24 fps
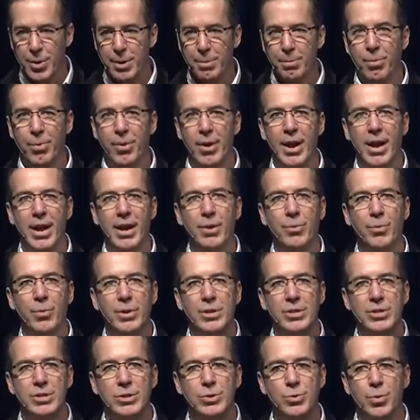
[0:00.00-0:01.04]
we pray, we
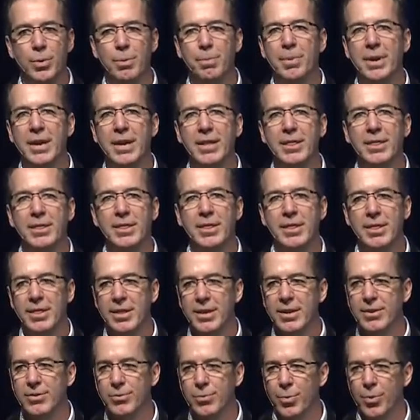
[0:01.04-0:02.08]
just repeat
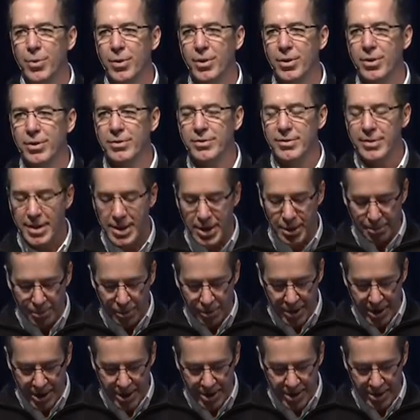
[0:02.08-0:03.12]
these words in a
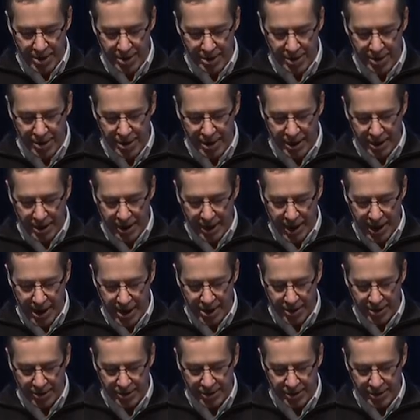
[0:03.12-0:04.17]
prayer
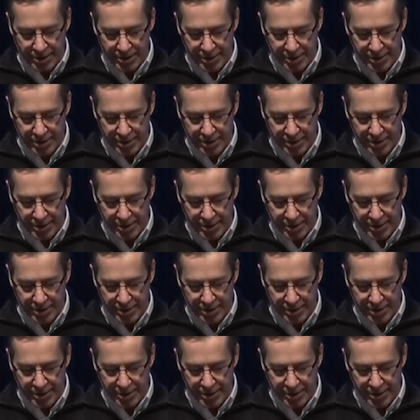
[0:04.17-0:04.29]
aloud.